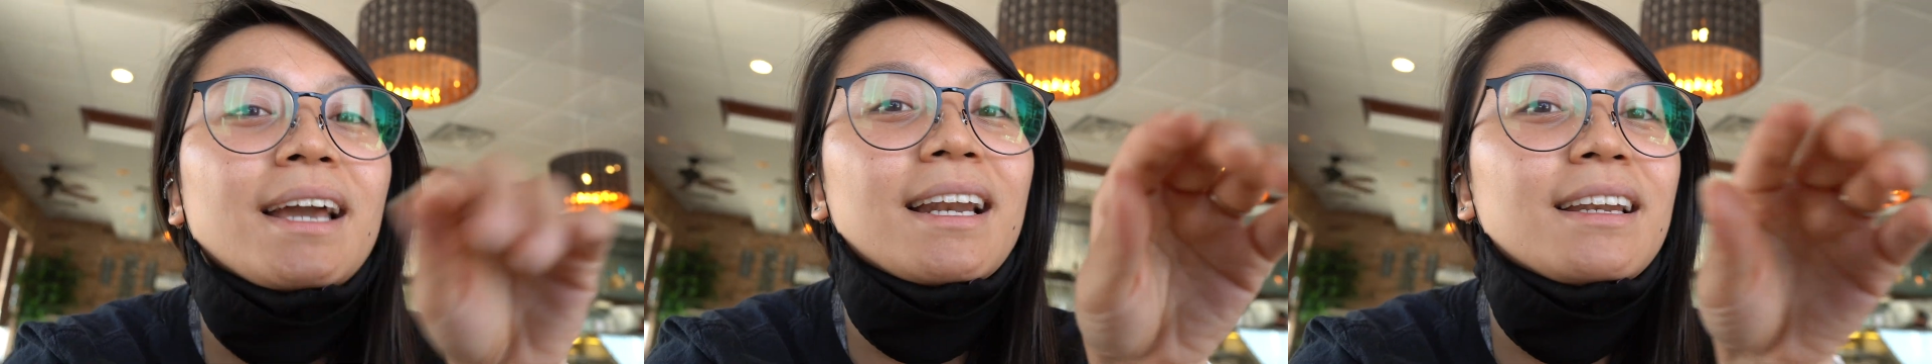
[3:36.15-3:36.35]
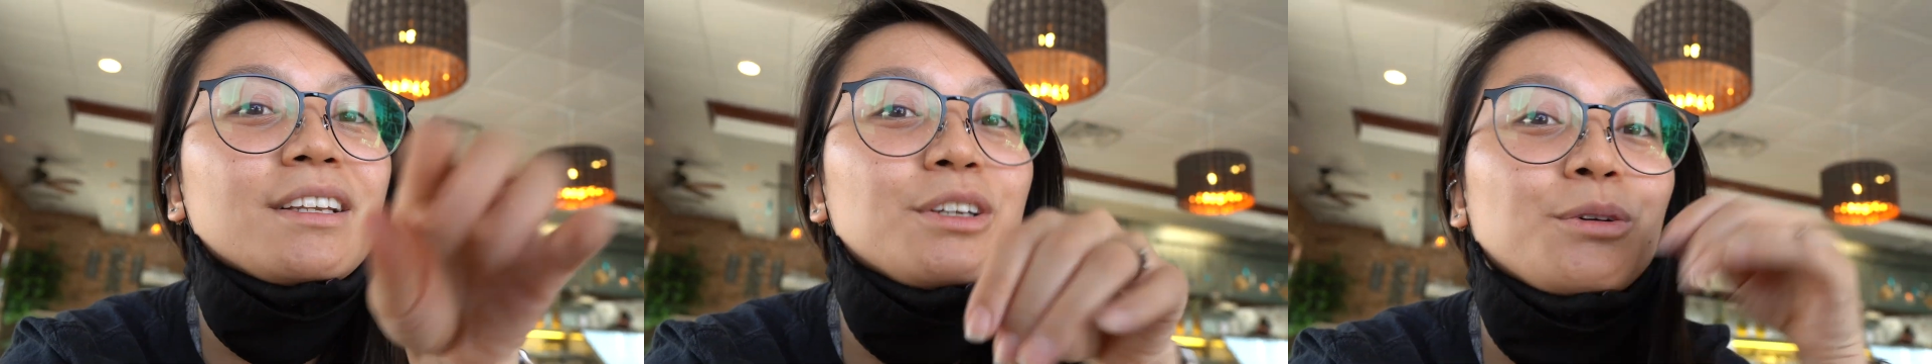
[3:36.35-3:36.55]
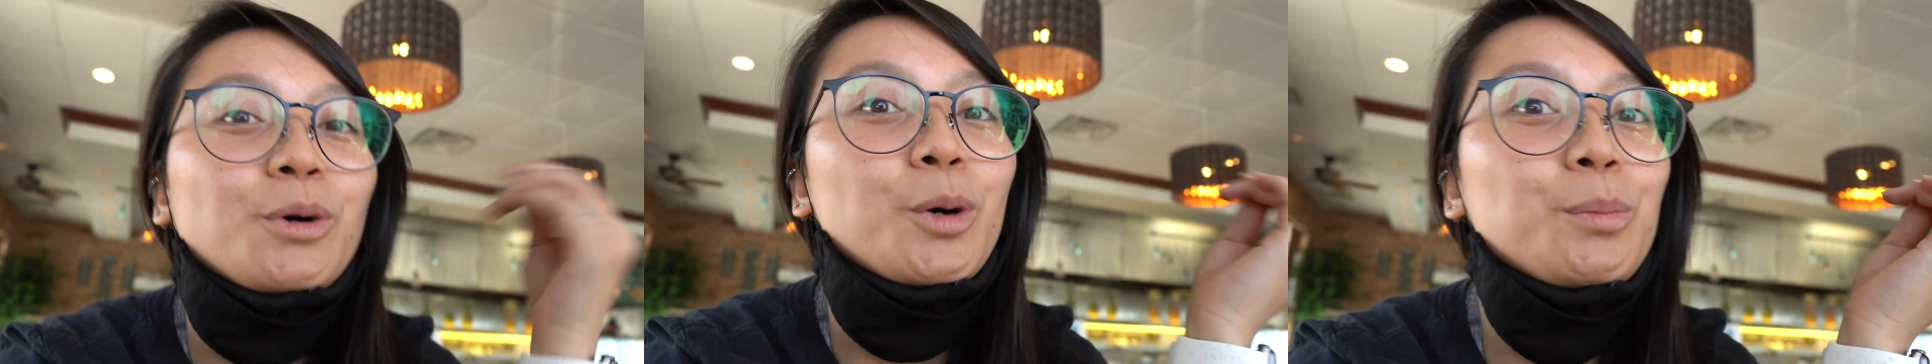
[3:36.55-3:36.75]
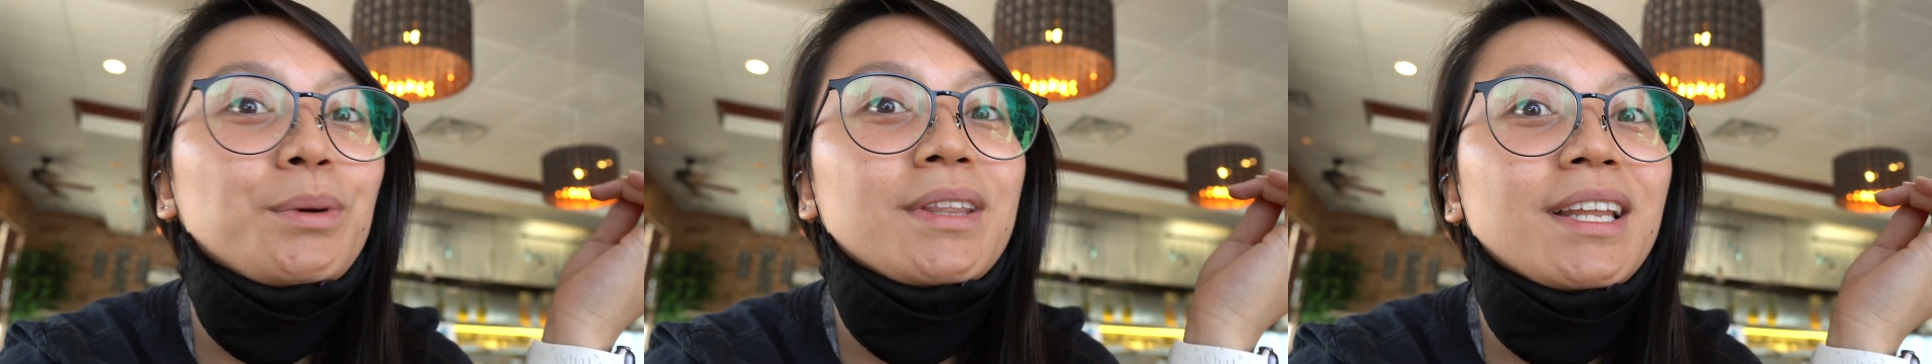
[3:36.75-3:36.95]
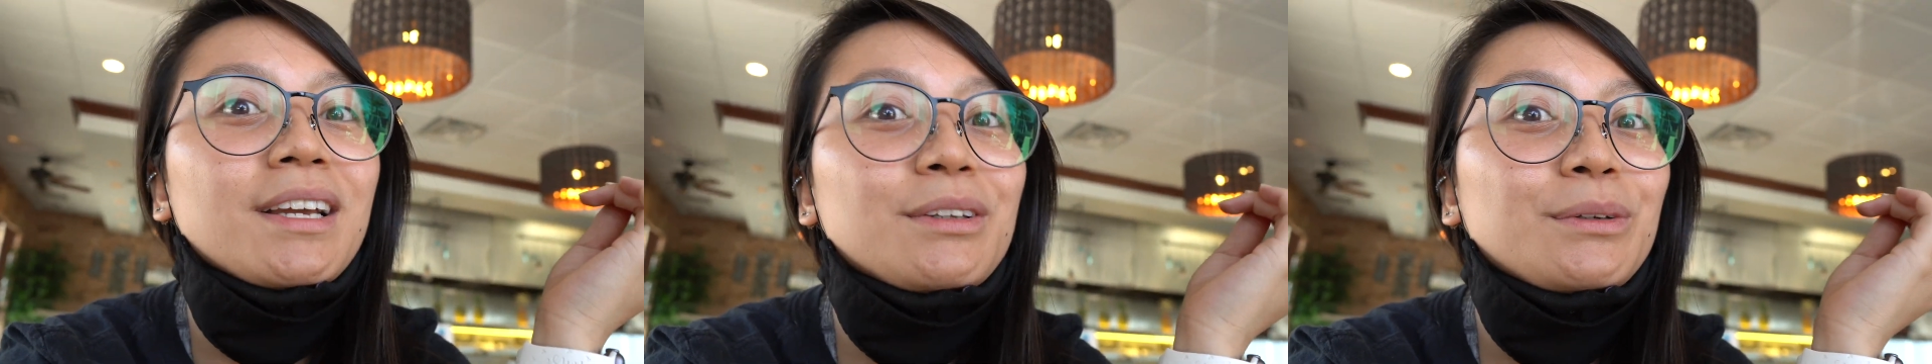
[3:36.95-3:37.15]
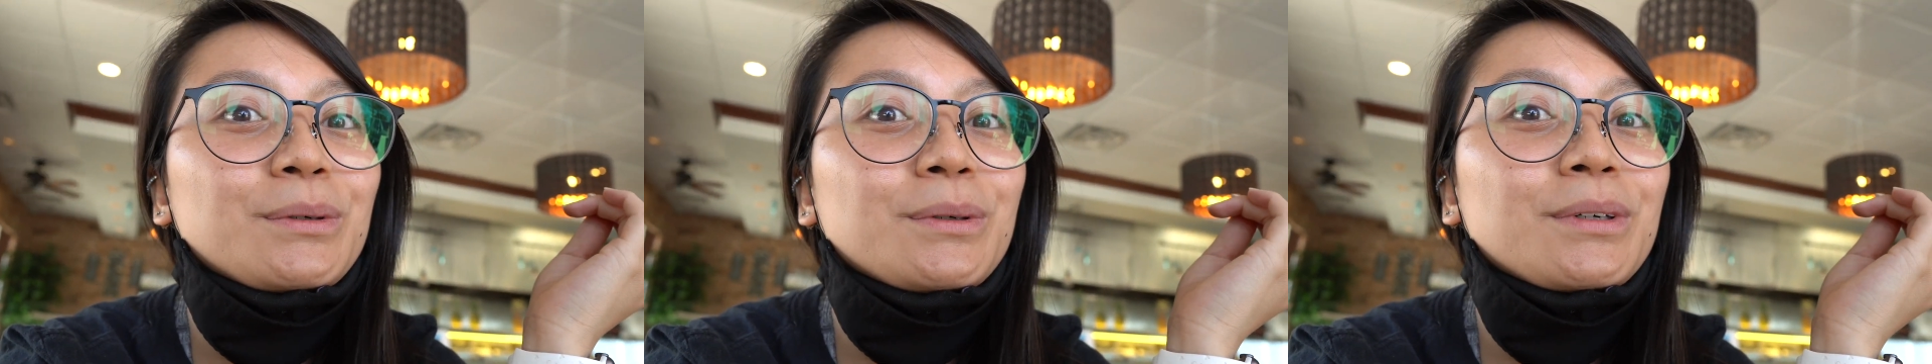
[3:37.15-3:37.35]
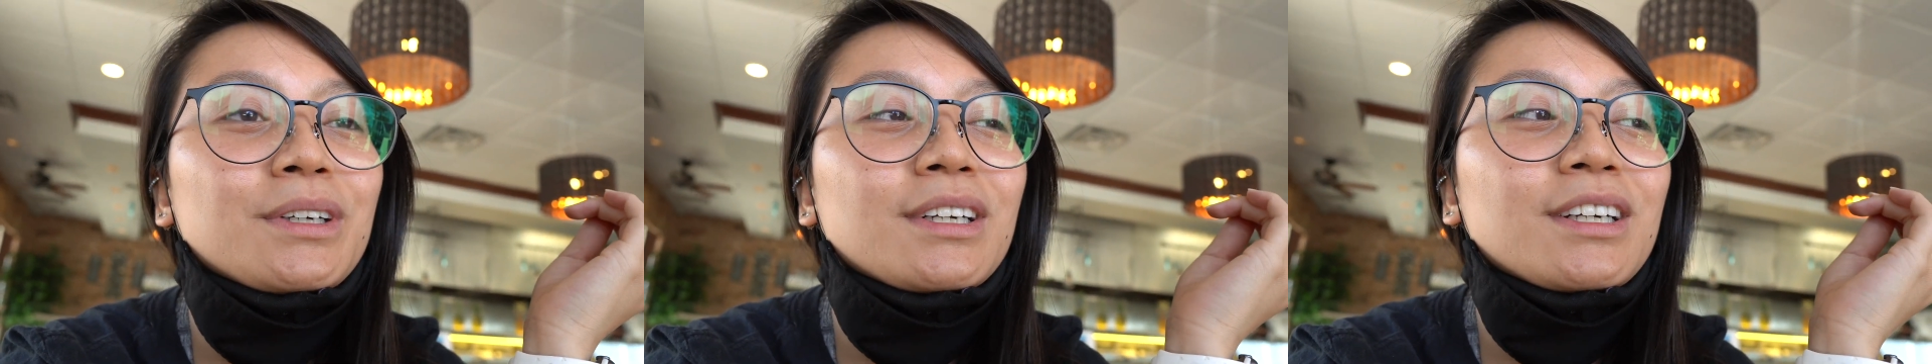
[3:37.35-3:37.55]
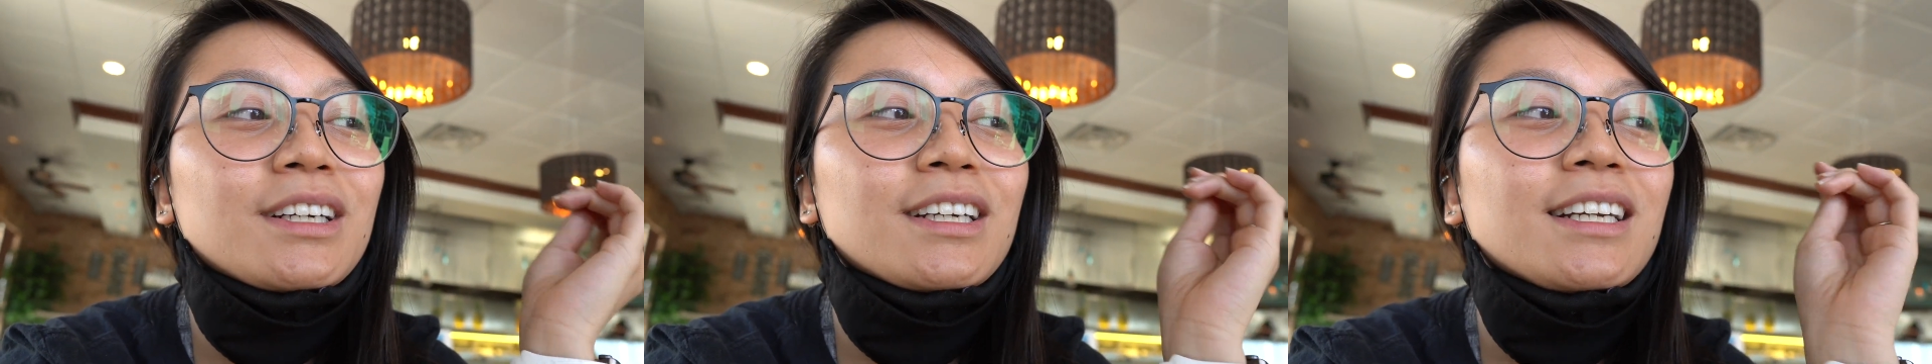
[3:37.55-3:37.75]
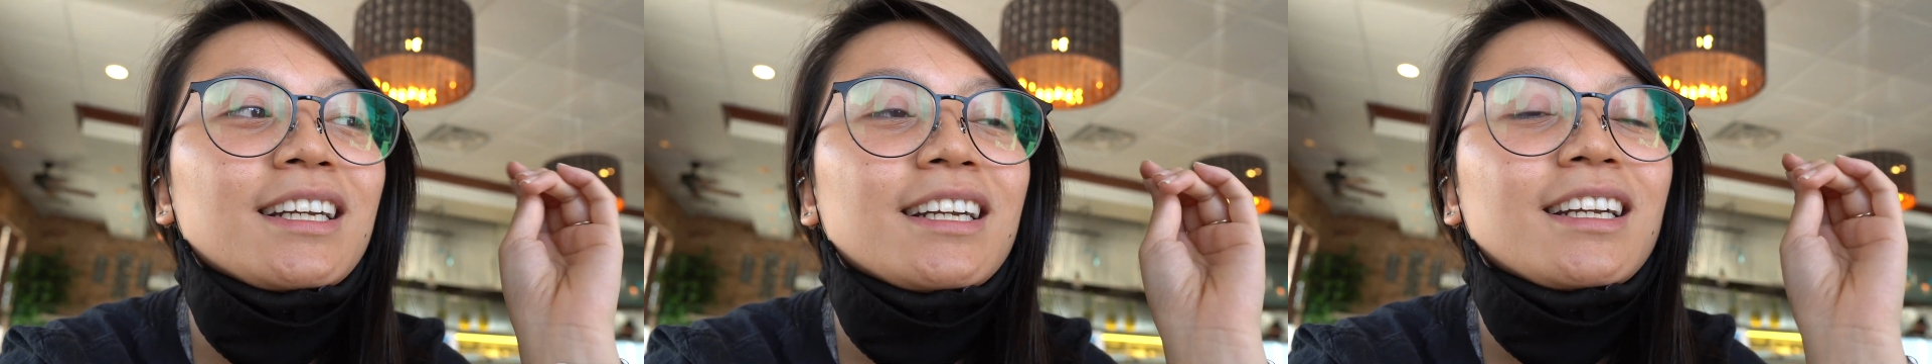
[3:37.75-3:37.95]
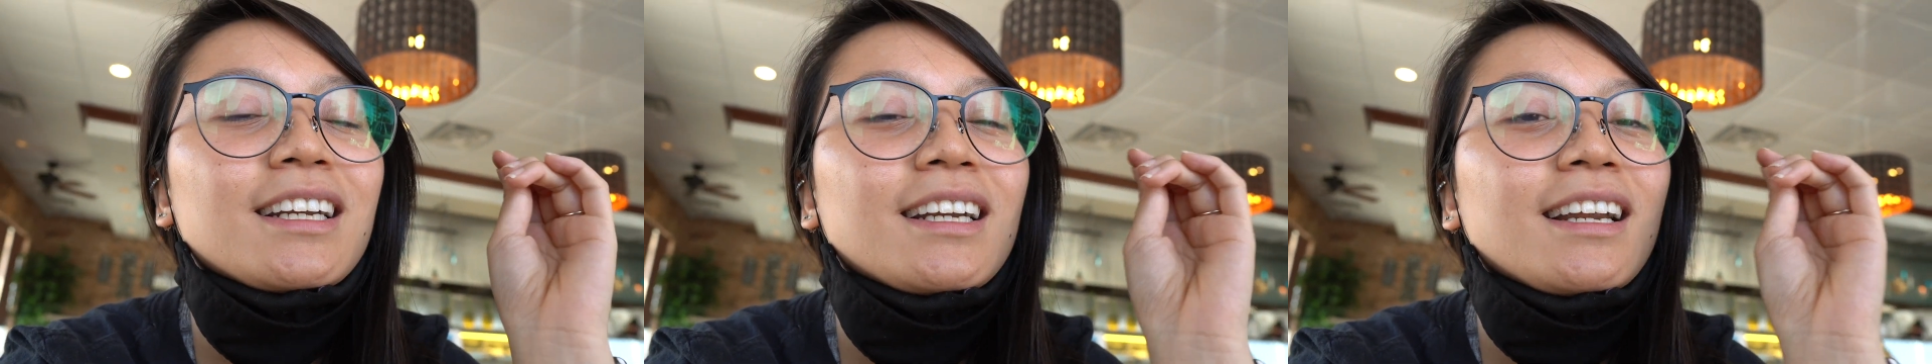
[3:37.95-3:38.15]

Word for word: and you open that door